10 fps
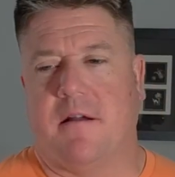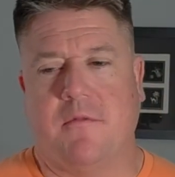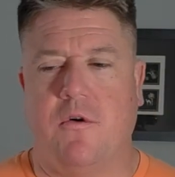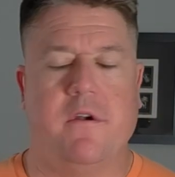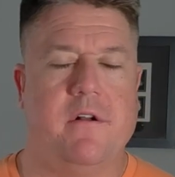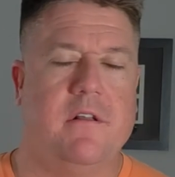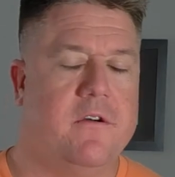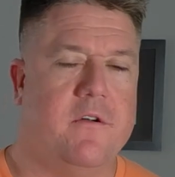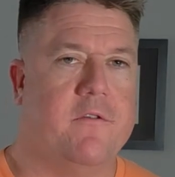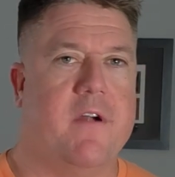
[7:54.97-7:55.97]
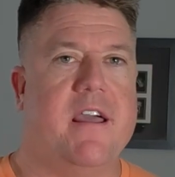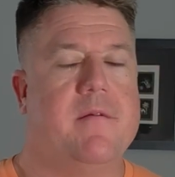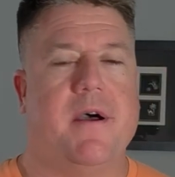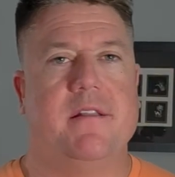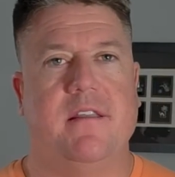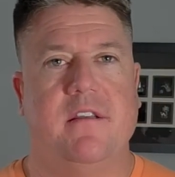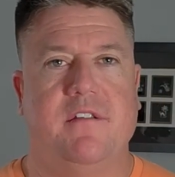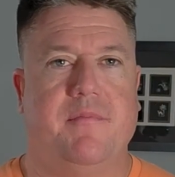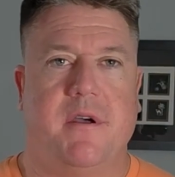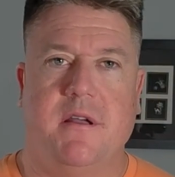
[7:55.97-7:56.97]
like I'm going on a rant about
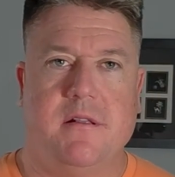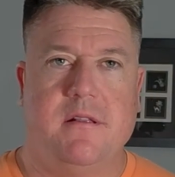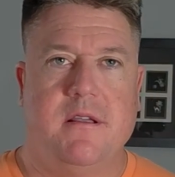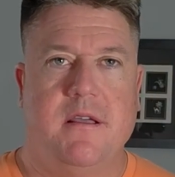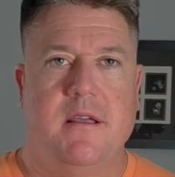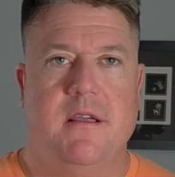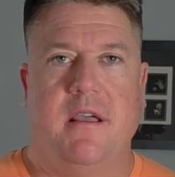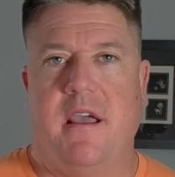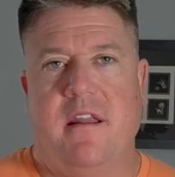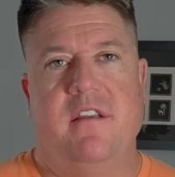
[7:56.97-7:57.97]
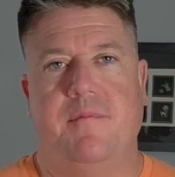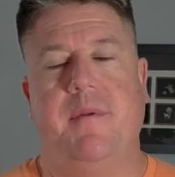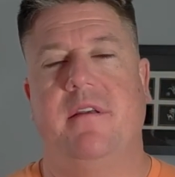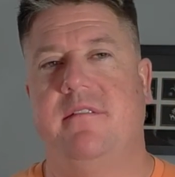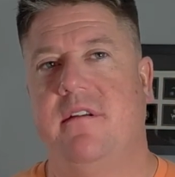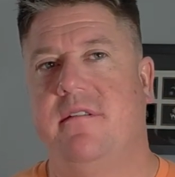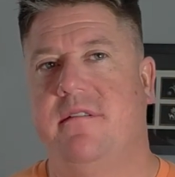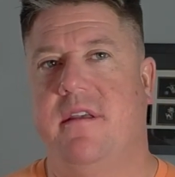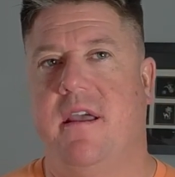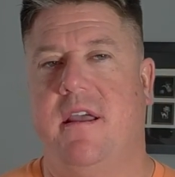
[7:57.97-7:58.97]
this, but it is
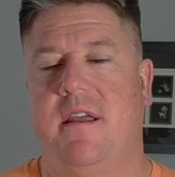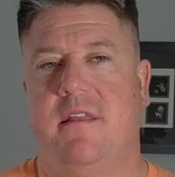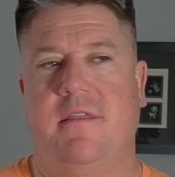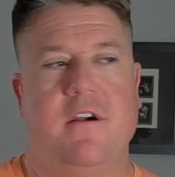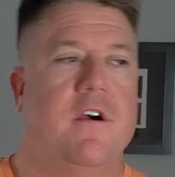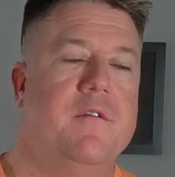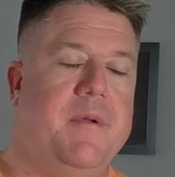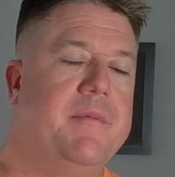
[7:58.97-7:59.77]
business, and there are